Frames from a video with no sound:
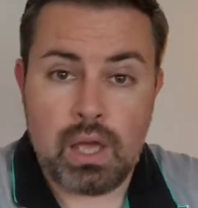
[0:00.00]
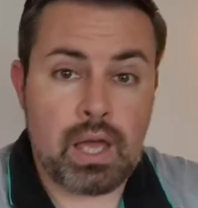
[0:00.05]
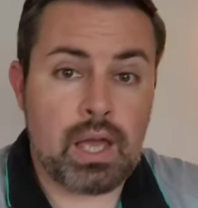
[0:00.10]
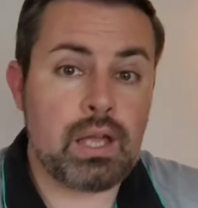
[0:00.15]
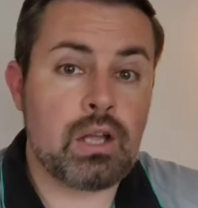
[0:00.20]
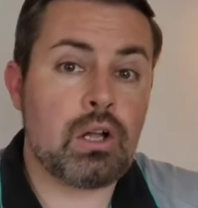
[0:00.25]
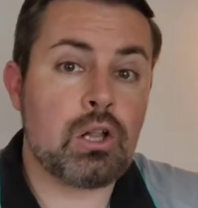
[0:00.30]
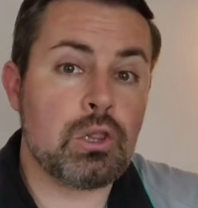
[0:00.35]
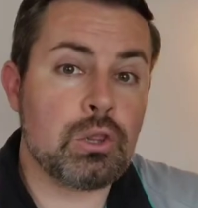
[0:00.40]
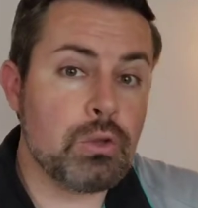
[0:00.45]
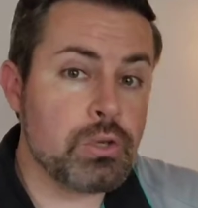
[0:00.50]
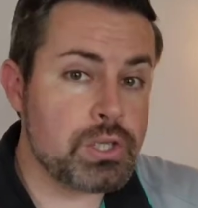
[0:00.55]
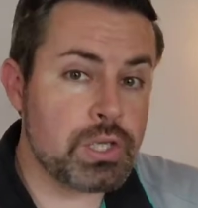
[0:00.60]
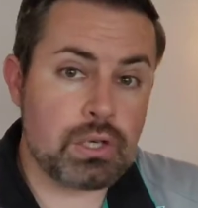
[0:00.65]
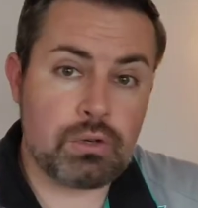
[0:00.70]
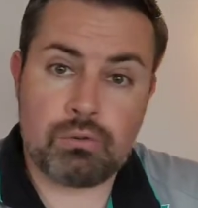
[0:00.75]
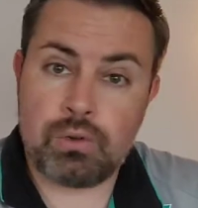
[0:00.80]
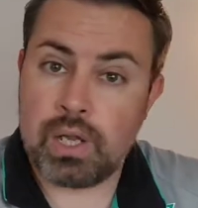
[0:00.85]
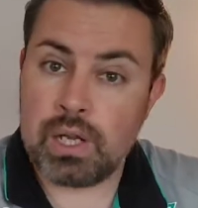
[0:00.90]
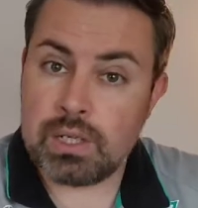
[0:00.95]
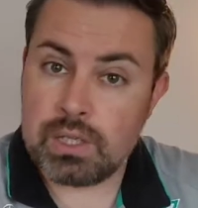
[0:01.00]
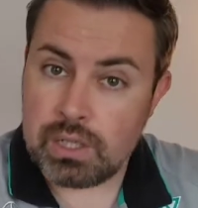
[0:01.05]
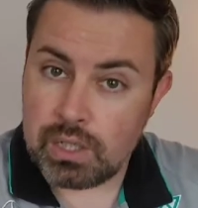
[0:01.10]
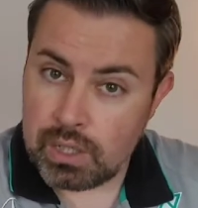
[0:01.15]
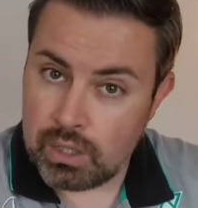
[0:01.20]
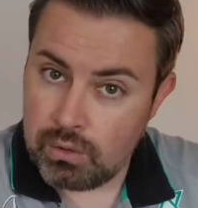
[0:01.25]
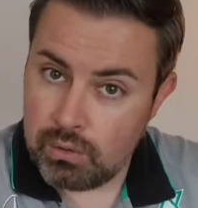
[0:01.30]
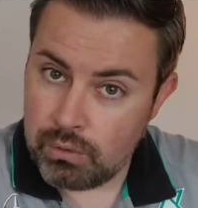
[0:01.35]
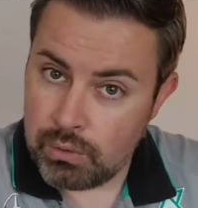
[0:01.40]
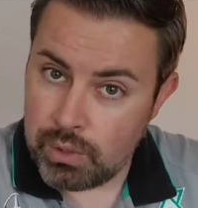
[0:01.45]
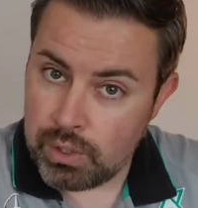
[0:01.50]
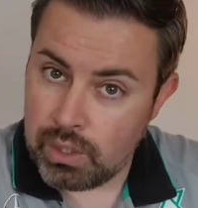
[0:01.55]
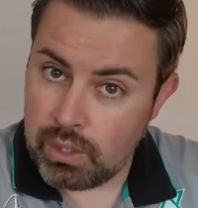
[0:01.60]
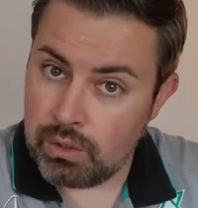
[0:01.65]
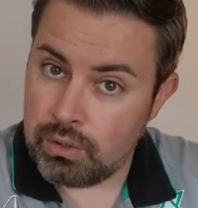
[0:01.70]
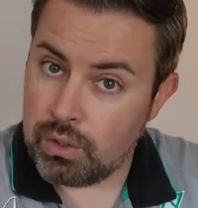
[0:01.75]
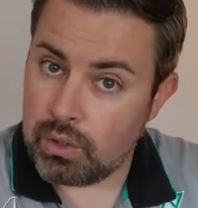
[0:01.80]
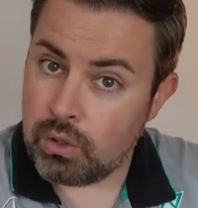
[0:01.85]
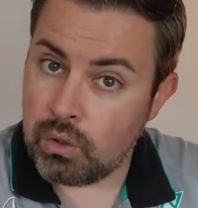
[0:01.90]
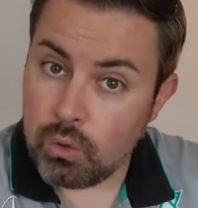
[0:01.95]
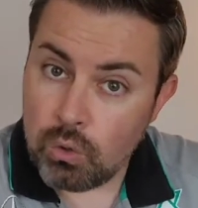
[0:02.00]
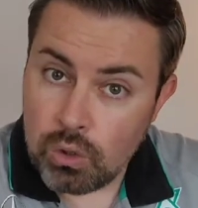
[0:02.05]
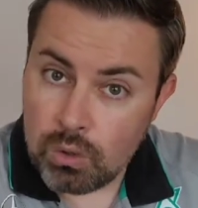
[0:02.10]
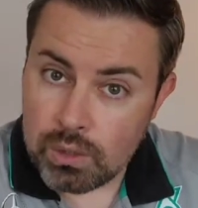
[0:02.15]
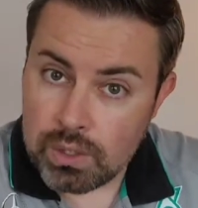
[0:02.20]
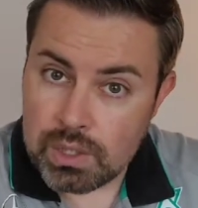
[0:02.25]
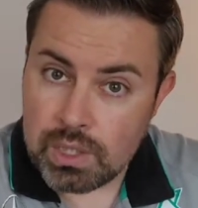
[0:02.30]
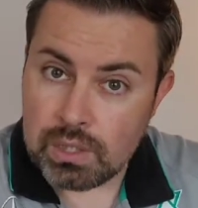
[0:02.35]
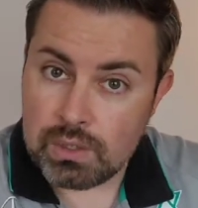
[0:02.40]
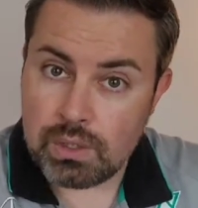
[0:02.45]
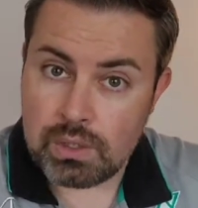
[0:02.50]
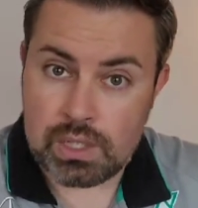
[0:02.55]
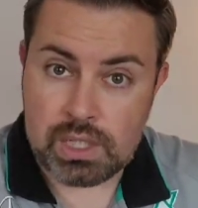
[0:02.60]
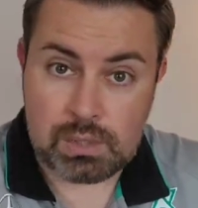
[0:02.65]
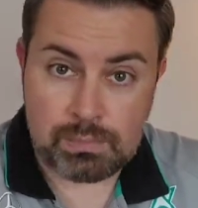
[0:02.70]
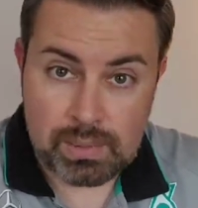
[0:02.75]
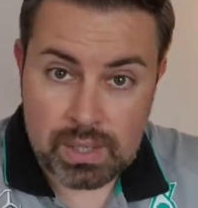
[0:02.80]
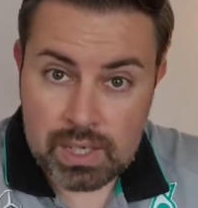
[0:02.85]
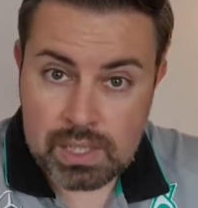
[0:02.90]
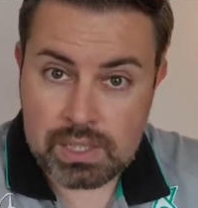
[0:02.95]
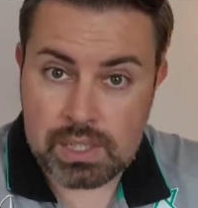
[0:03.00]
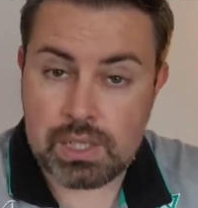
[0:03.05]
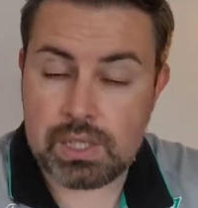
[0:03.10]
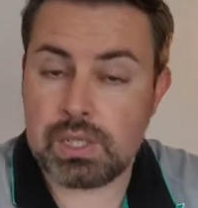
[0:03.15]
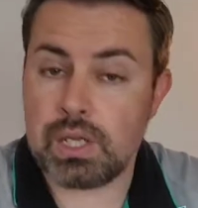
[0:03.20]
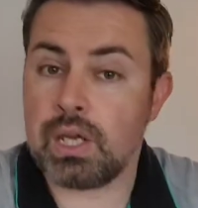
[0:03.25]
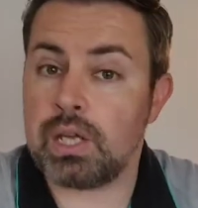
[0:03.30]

including renting out the court spaces,